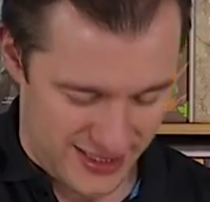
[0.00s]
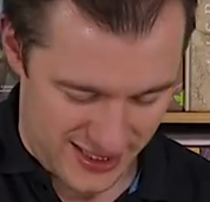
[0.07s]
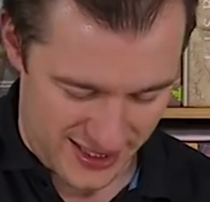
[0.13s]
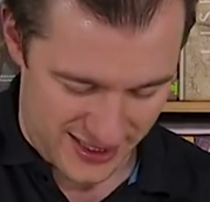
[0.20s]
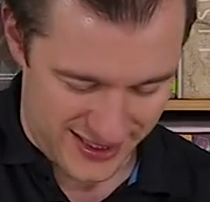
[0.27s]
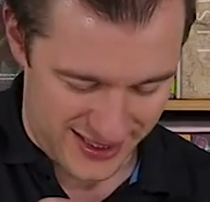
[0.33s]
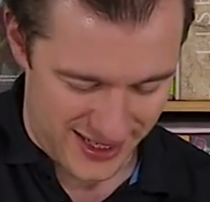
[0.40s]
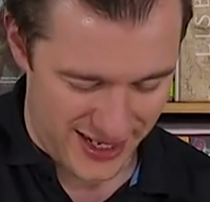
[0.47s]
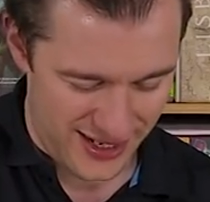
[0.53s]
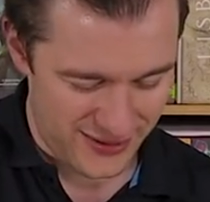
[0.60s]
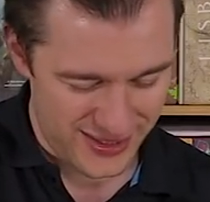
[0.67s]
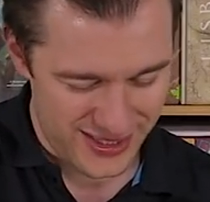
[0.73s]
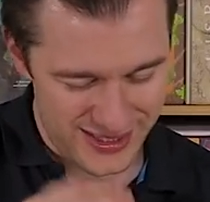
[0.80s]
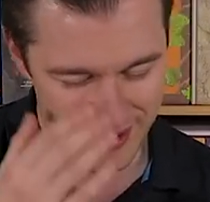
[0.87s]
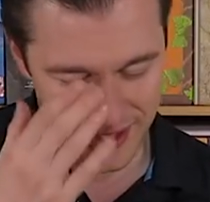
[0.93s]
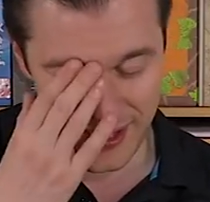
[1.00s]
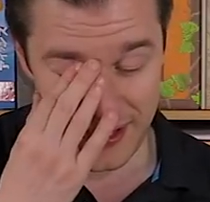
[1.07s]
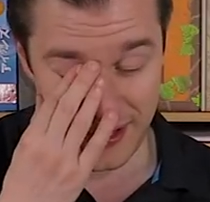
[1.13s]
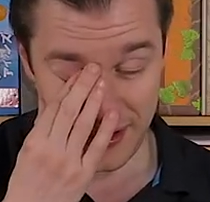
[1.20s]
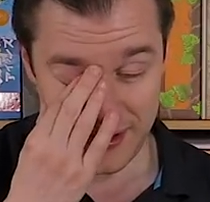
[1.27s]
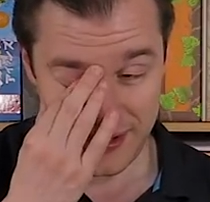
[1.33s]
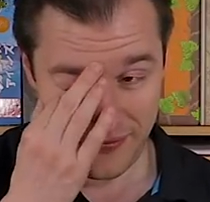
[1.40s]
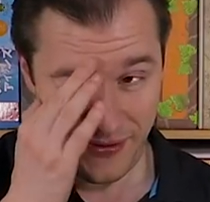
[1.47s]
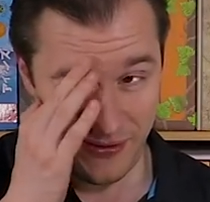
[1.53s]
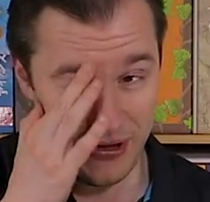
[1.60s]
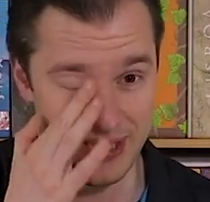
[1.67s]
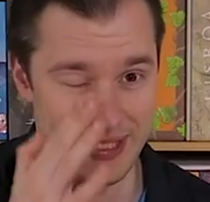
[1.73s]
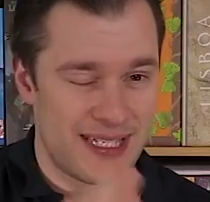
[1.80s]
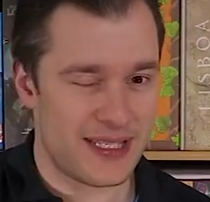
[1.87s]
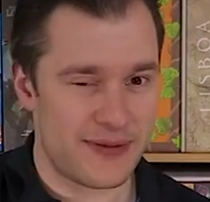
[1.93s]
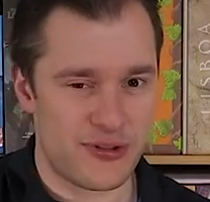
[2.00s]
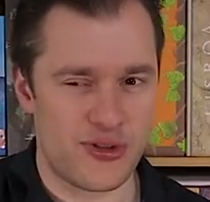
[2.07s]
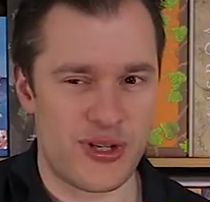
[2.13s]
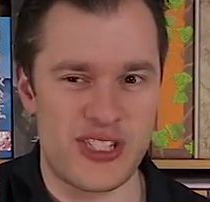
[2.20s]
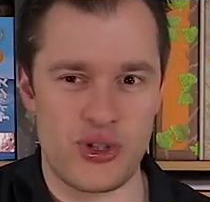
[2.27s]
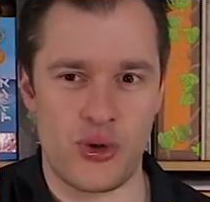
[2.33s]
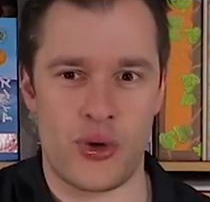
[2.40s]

Yes, it's just, you know, it's a very addictive stress